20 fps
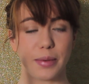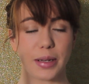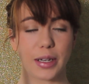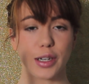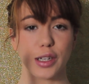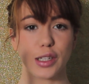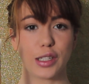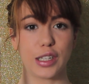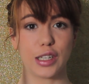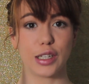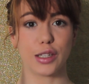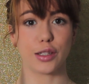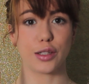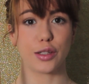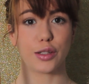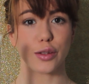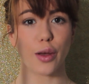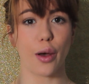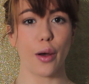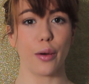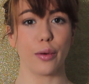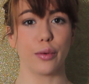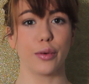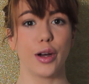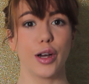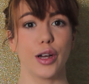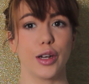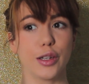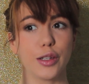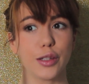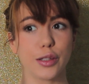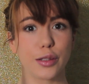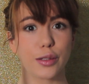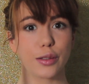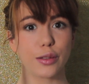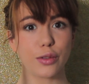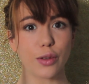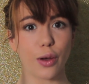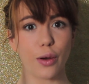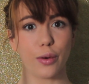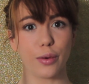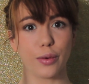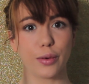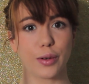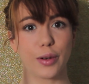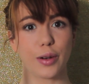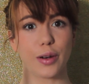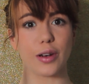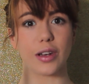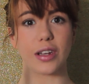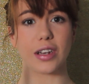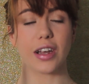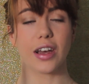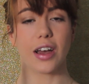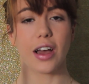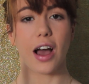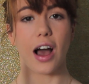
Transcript: because it is so good.